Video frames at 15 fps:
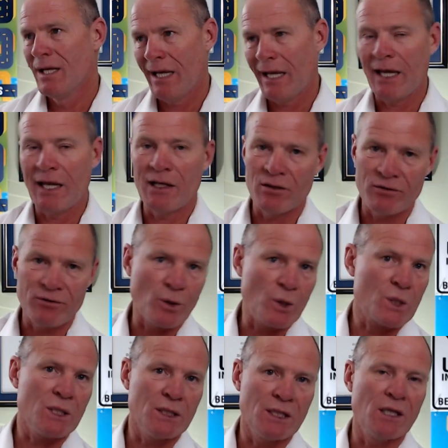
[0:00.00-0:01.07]
and
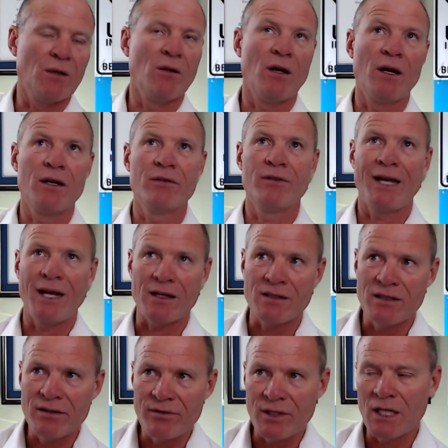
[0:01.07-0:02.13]
unfortunately a lot of
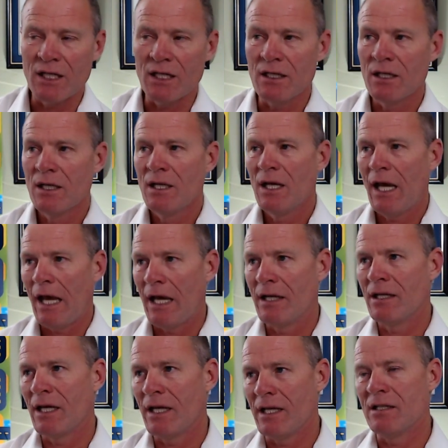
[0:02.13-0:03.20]
activity at
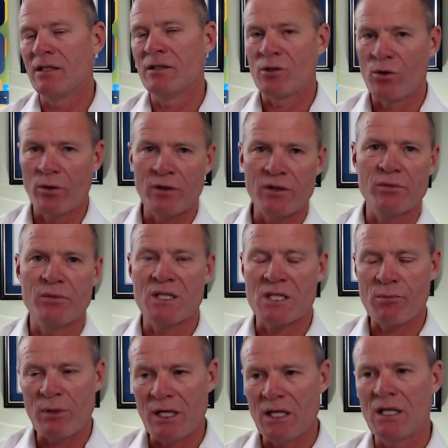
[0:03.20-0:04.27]
night is going to be
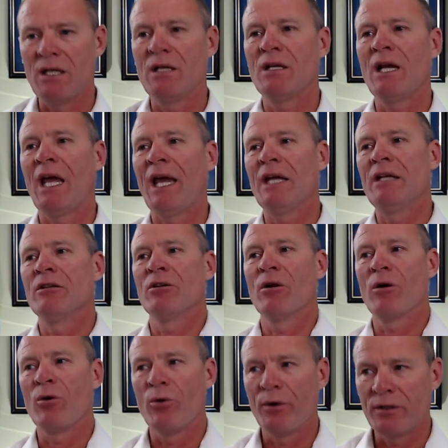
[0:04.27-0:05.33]
speeding, and there
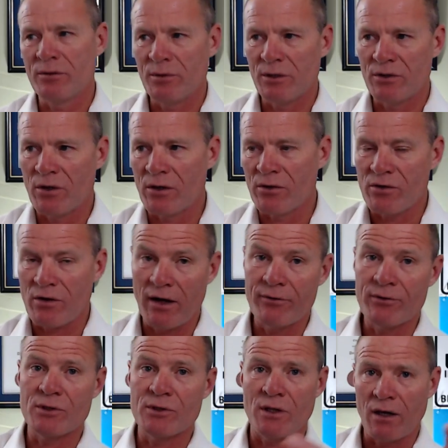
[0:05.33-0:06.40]
are going to be drunk
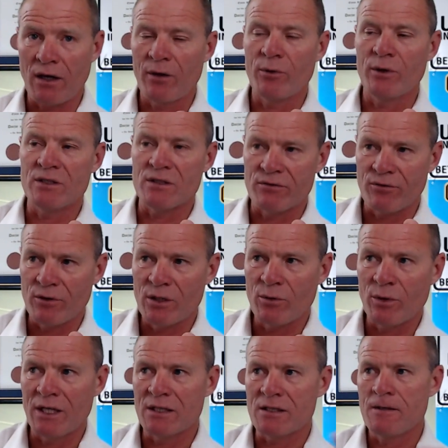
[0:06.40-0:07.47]
drivers on highways and
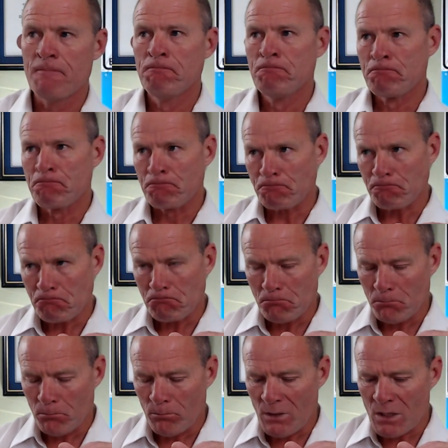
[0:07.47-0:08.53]
freeways.
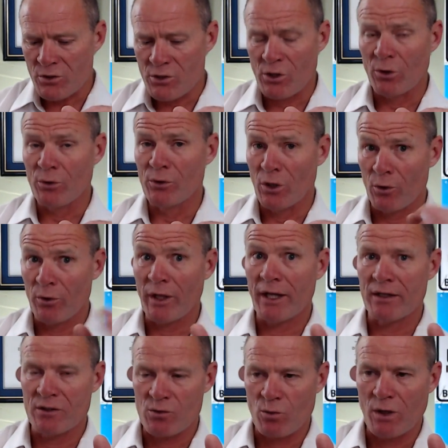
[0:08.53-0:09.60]
So know that
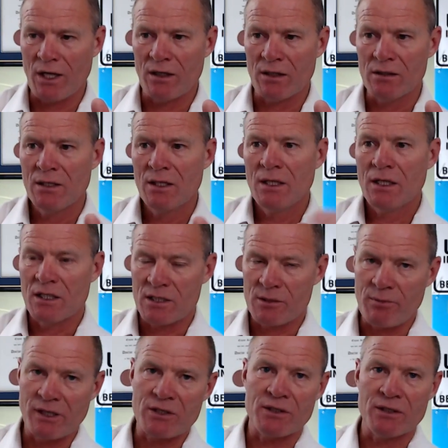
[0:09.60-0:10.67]
as well,
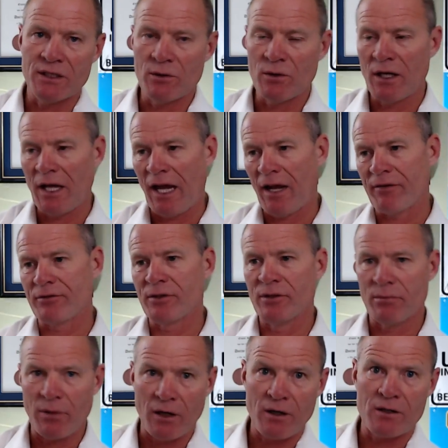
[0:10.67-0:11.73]
especially after the
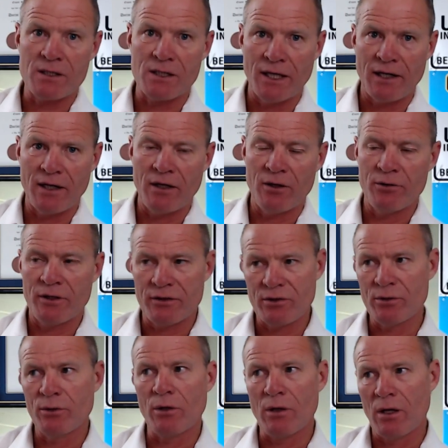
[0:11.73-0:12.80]
bars let out at
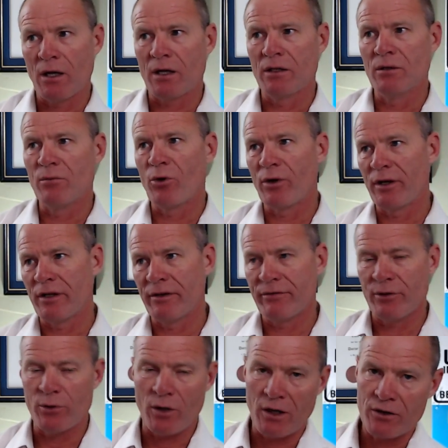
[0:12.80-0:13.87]
2 o'clock in the morning. If
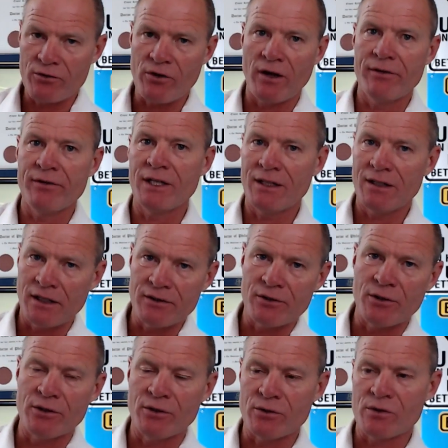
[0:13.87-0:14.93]
you are driving at night
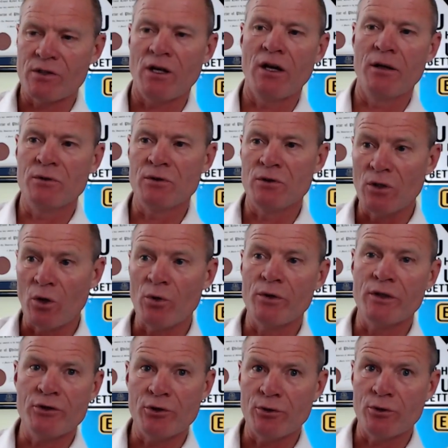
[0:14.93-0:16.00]
during those times, know
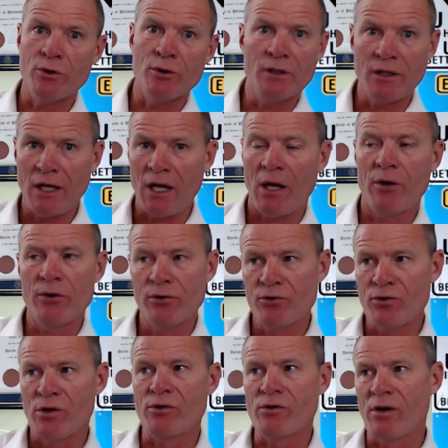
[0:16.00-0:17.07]
that you could encounter
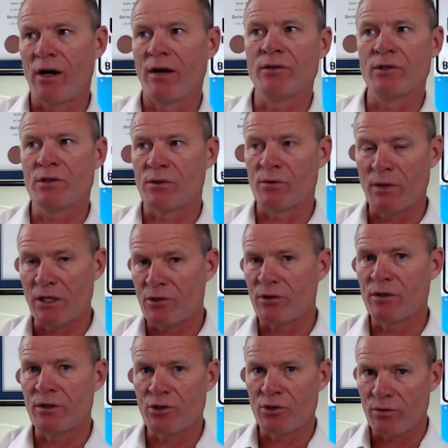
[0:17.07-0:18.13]
drunk drivers. So make sure
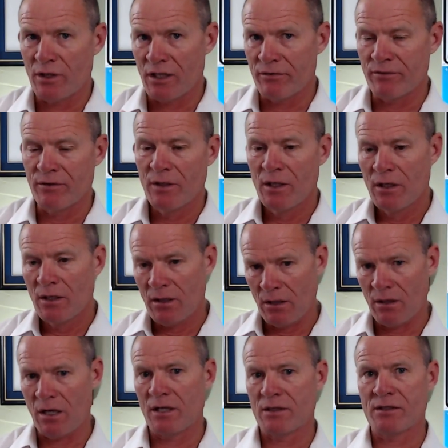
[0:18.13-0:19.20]
that you give
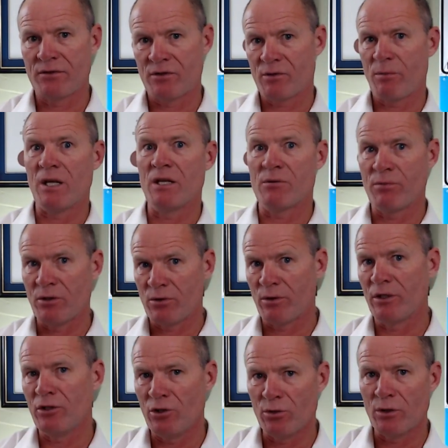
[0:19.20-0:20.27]
lots of space
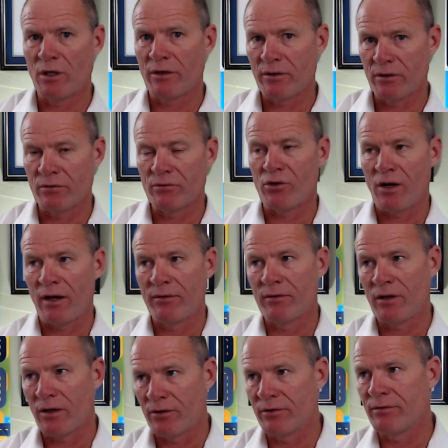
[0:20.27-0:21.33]
between you and other
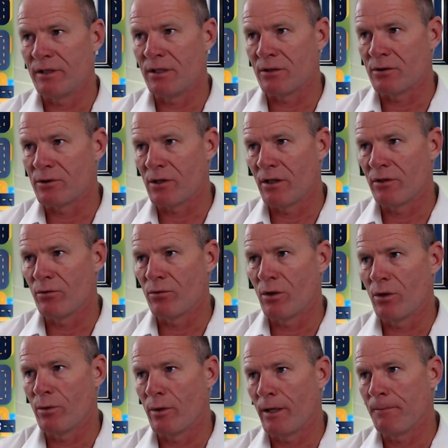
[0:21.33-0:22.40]
vehicles on the
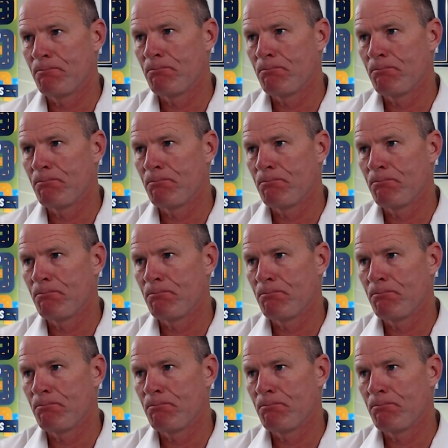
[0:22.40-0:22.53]
roadway.